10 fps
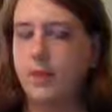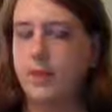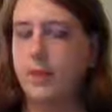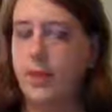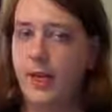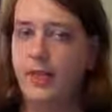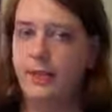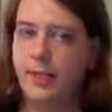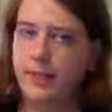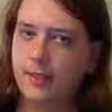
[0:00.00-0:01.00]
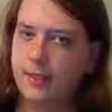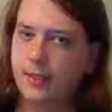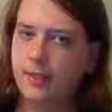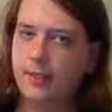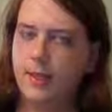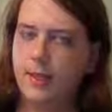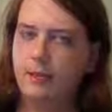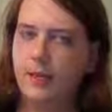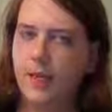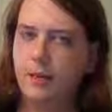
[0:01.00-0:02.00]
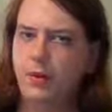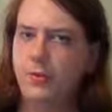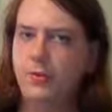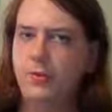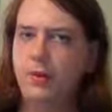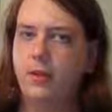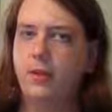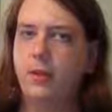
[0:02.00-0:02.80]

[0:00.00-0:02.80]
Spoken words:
then I had the Glympse app on, so